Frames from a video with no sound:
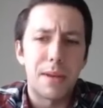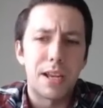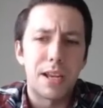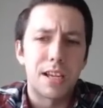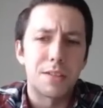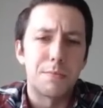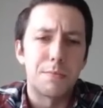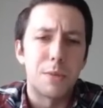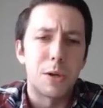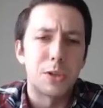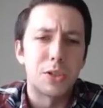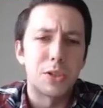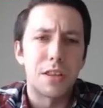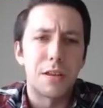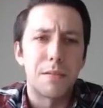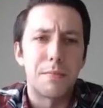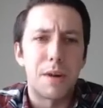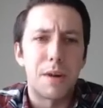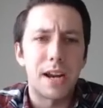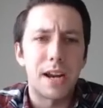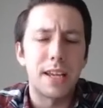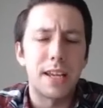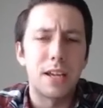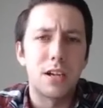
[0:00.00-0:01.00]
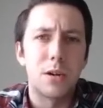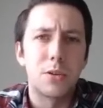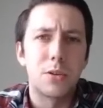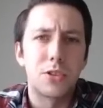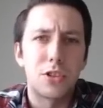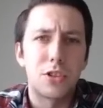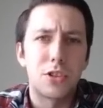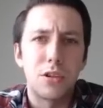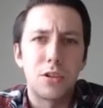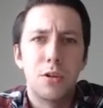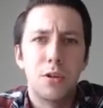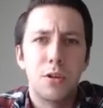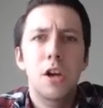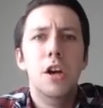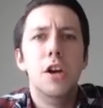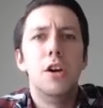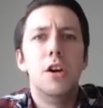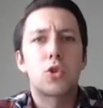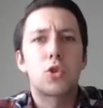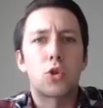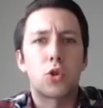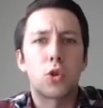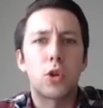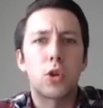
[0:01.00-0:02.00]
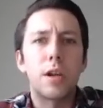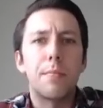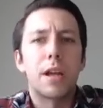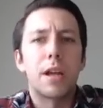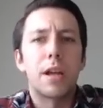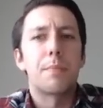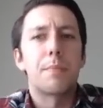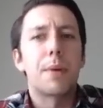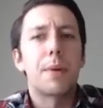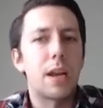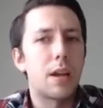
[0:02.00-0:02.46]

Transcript: because most of the money goes to treatment.